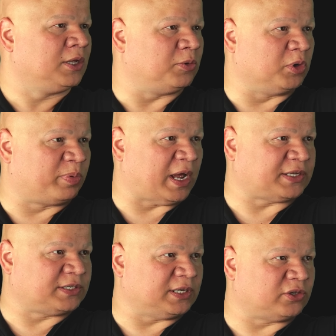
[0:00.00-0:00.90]
You want to
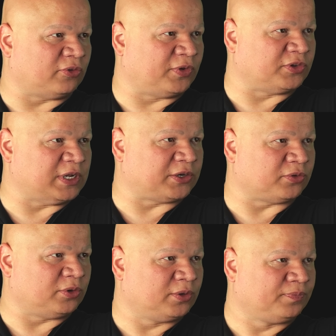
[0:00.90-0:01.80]
practice it until it feels
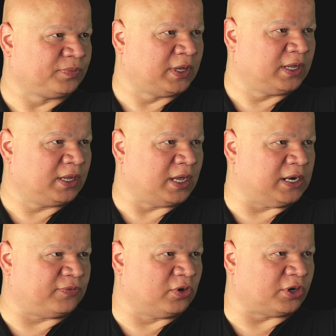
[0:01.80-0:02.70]
natural.
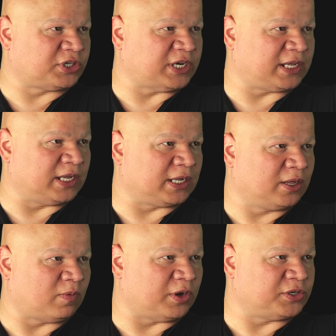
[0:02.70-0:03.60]
And if you are shaking
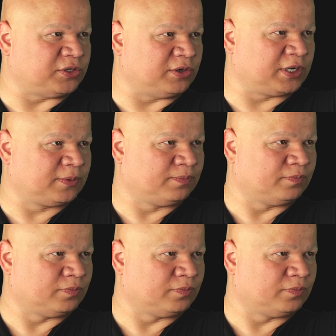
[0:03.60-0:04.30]
while you're shooting,